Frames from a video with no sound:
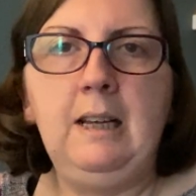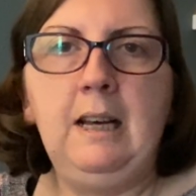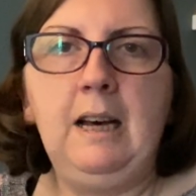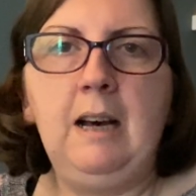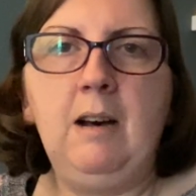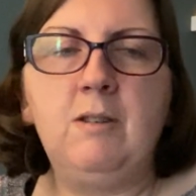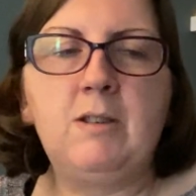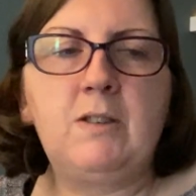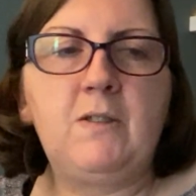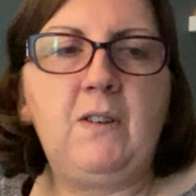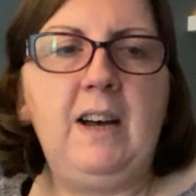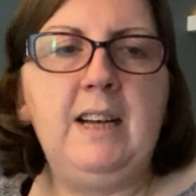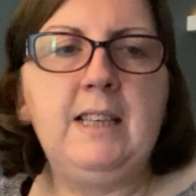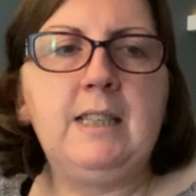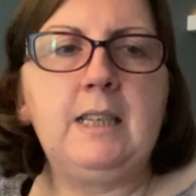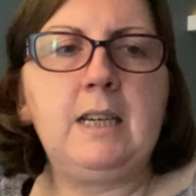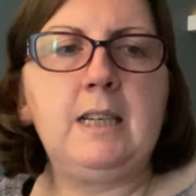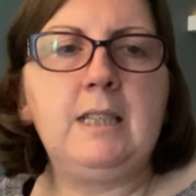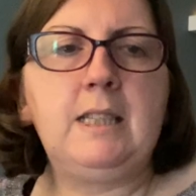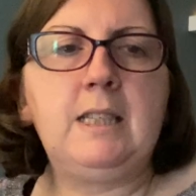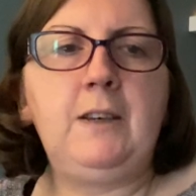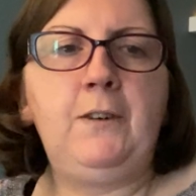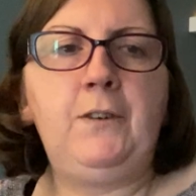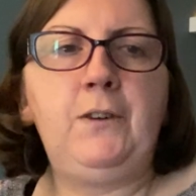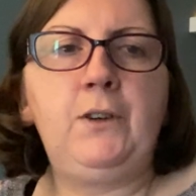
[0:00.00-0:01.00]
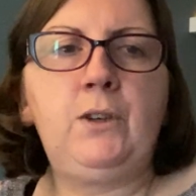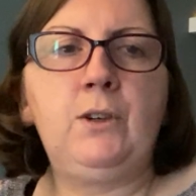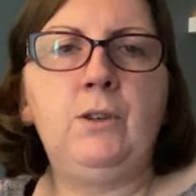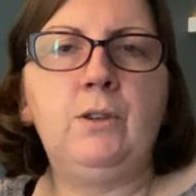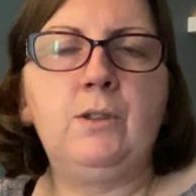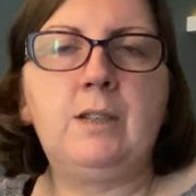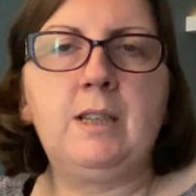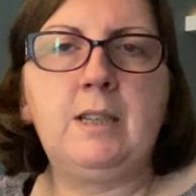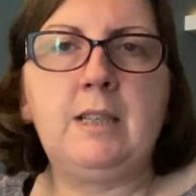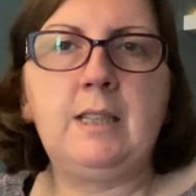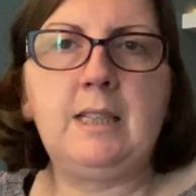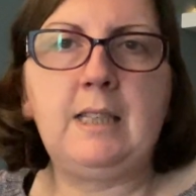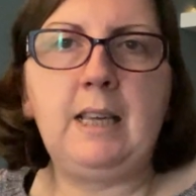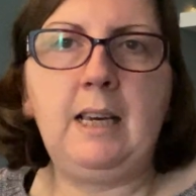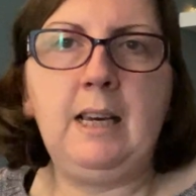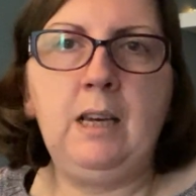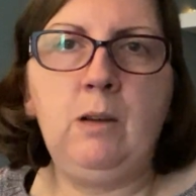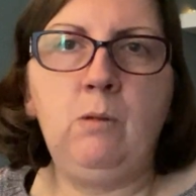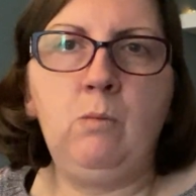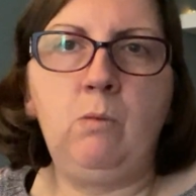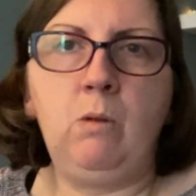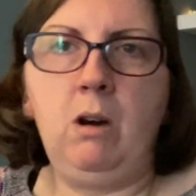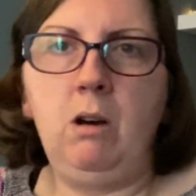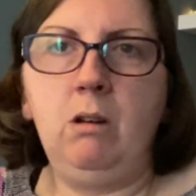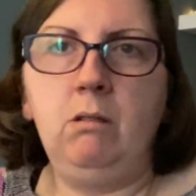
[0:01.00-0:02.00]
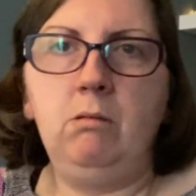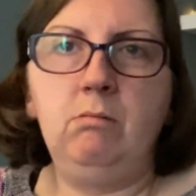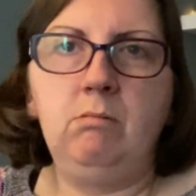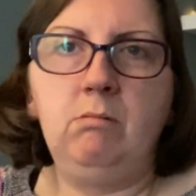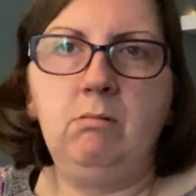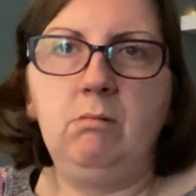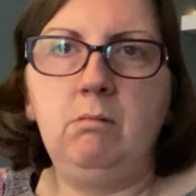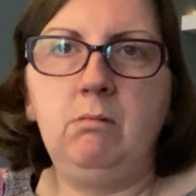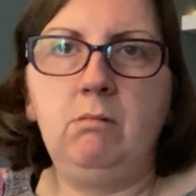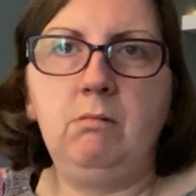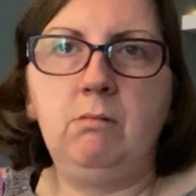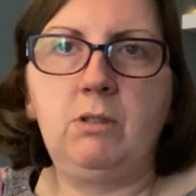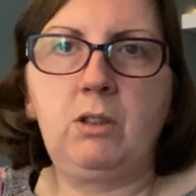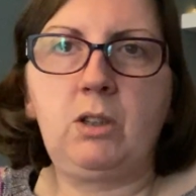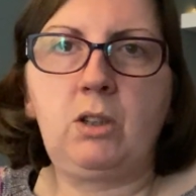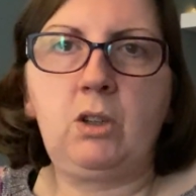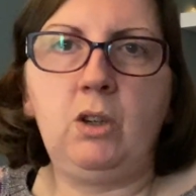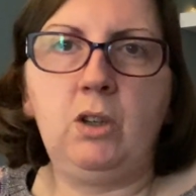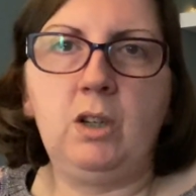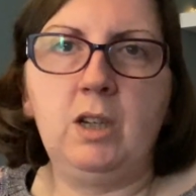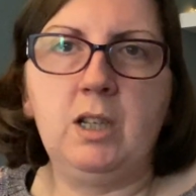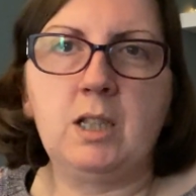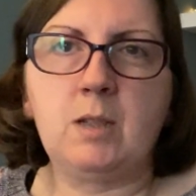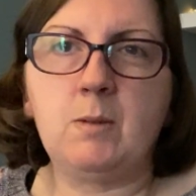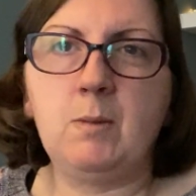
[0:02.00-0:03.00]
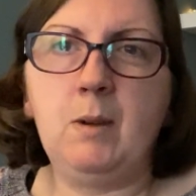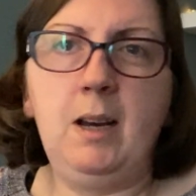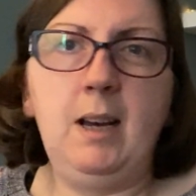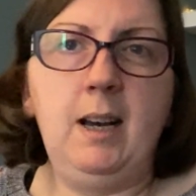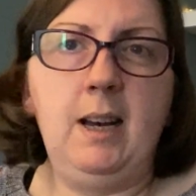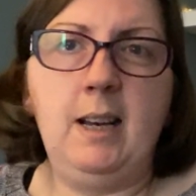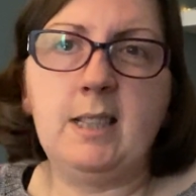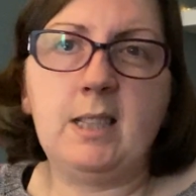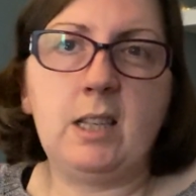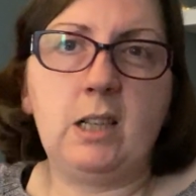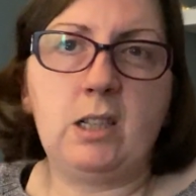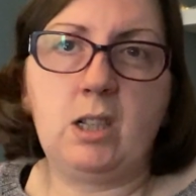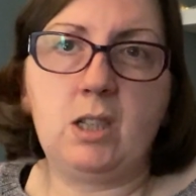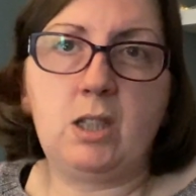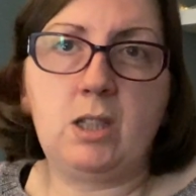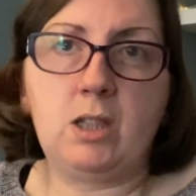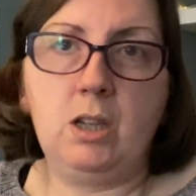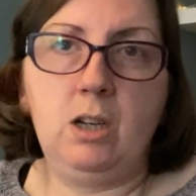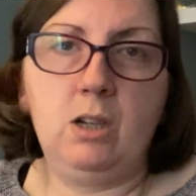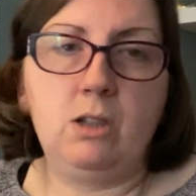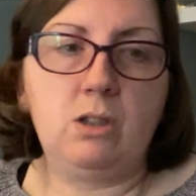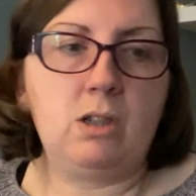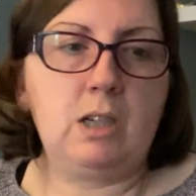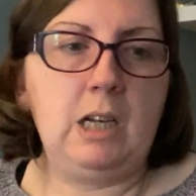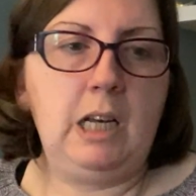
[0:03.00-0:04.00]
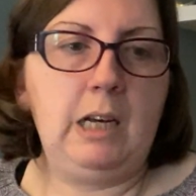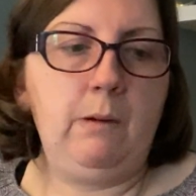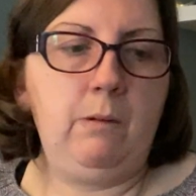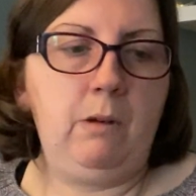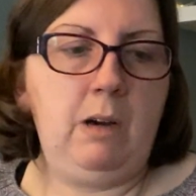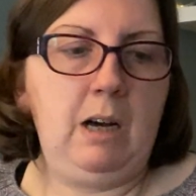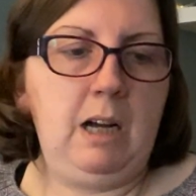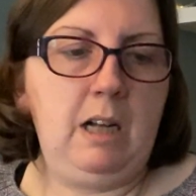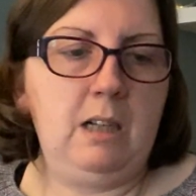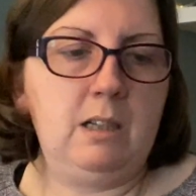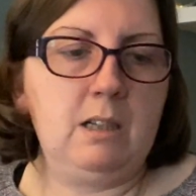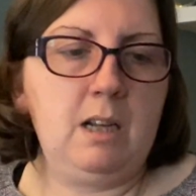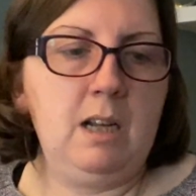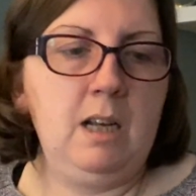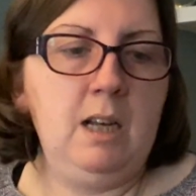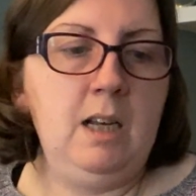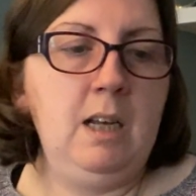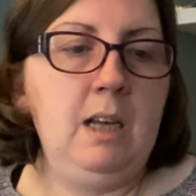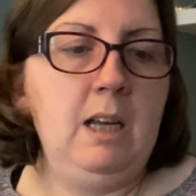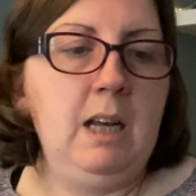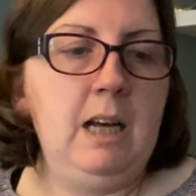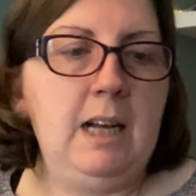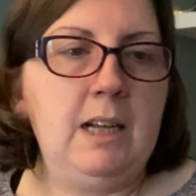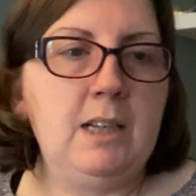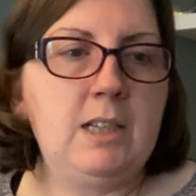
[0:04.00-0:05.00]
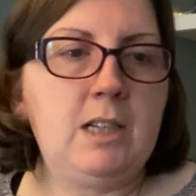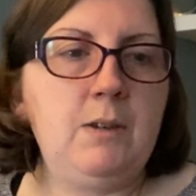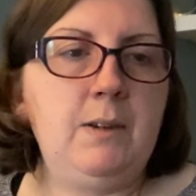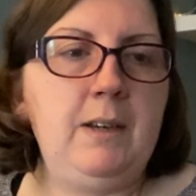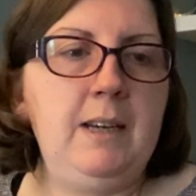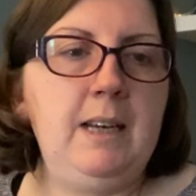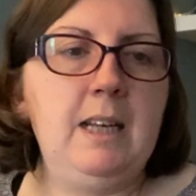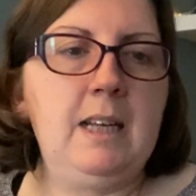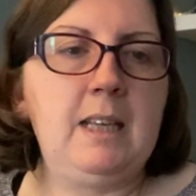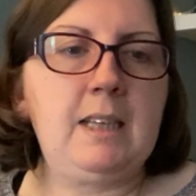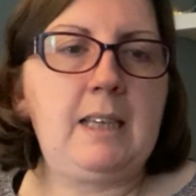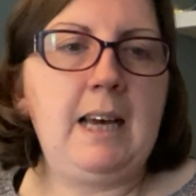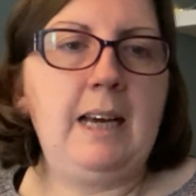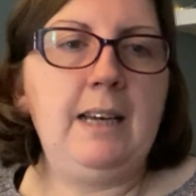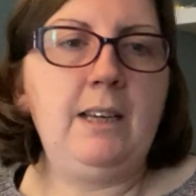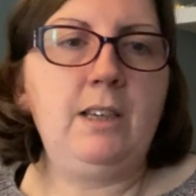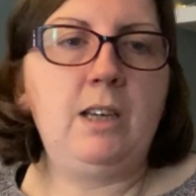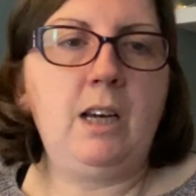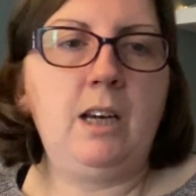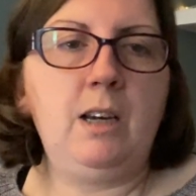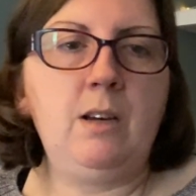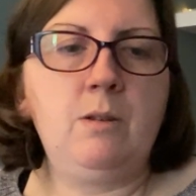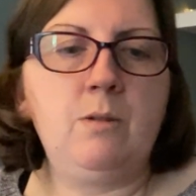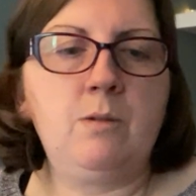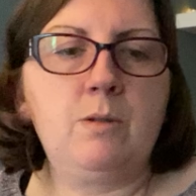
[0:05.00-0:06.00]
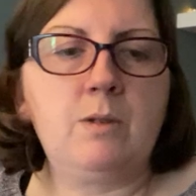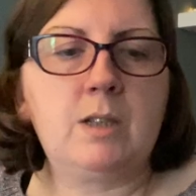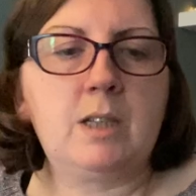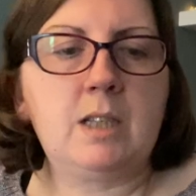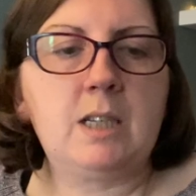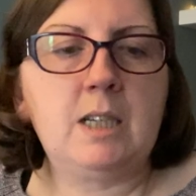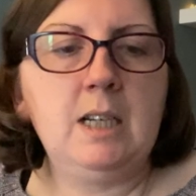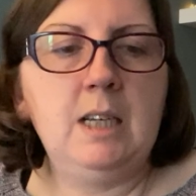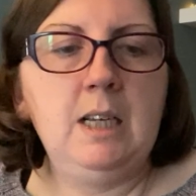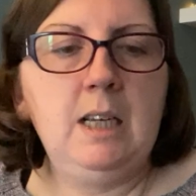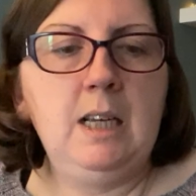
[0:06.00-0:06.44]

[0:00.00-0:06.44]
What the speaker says: I was finding it difficult to see what the colours were, so I just thought, you know what, I'll do it. It'll get used.